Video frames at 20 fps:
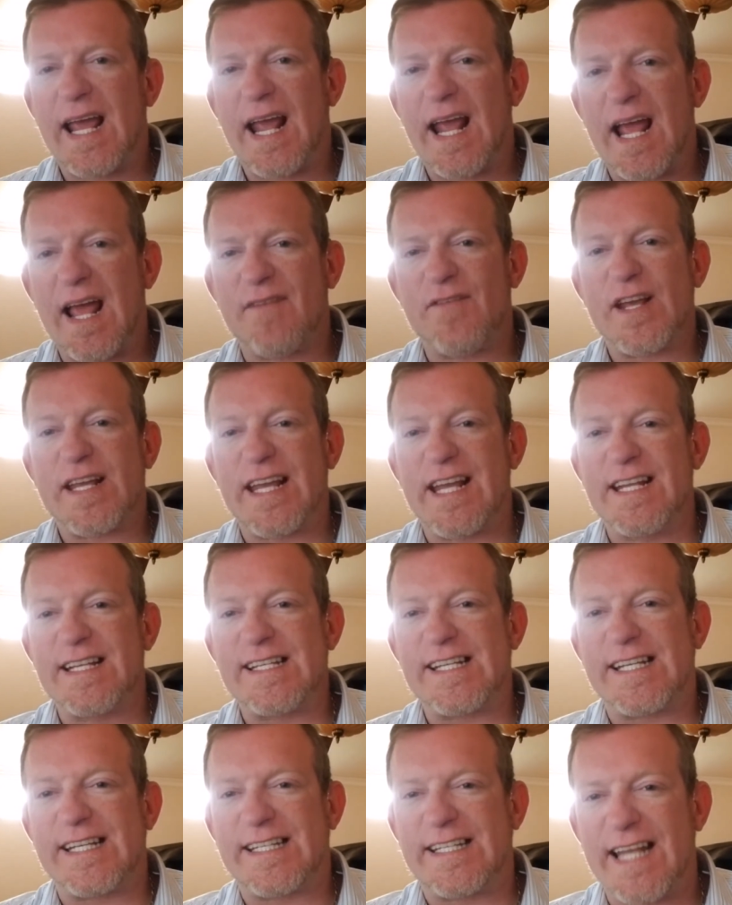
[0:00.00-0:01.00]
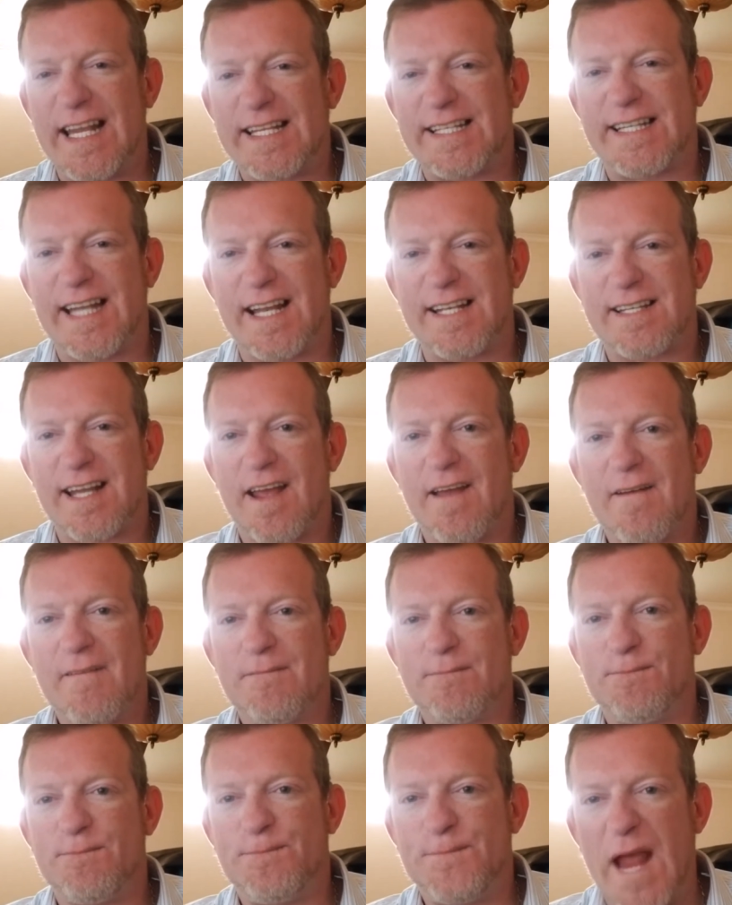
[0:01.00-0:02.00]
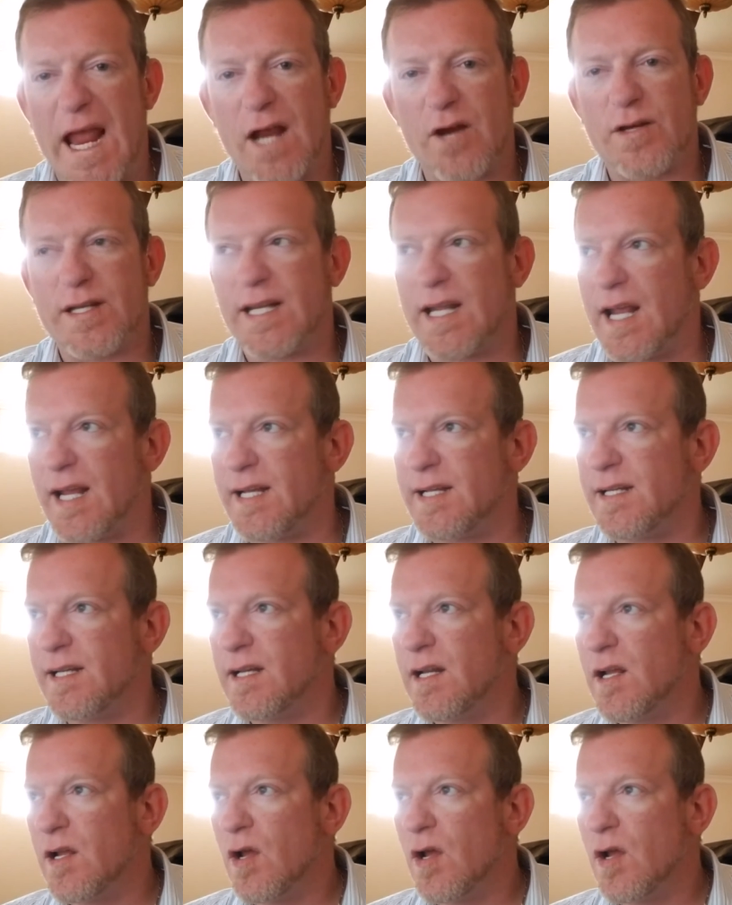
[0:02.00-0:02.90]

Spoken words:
to have a consistent varying